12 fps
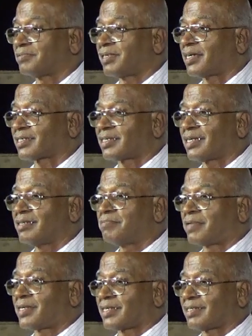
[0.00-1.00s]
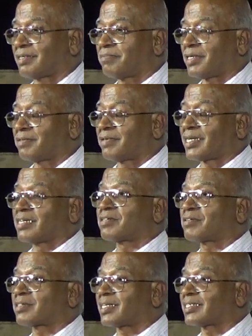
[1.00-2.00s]
national important, your
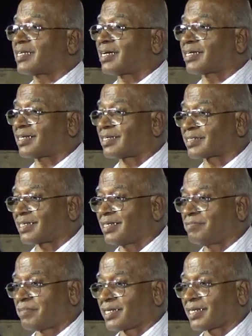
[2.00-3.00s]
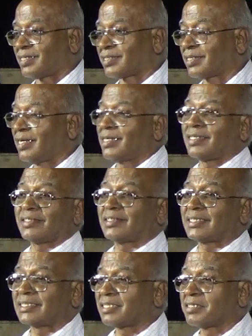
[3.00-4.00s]
institution is not nationally important, and
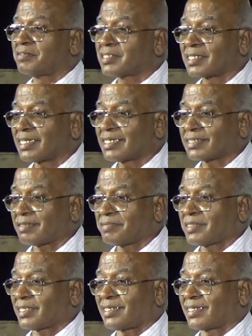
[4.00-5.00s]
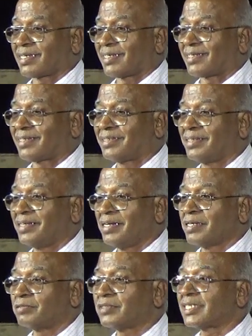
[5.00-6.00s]
then the university itself is second-rate.
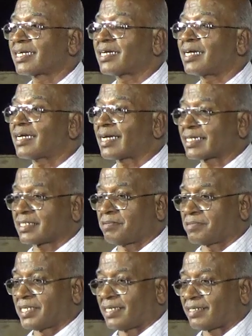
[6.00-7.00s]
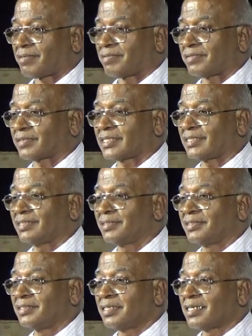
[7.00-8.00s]
We cannot accept that, okay?
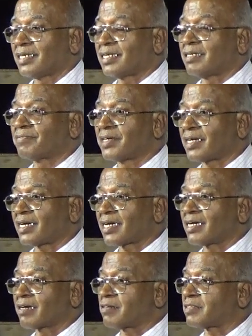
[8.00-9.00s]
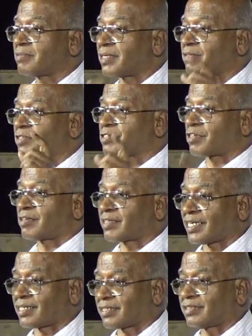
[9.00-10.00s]
And we are inclusive, but we show
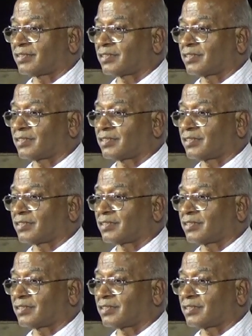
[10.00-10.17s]
that,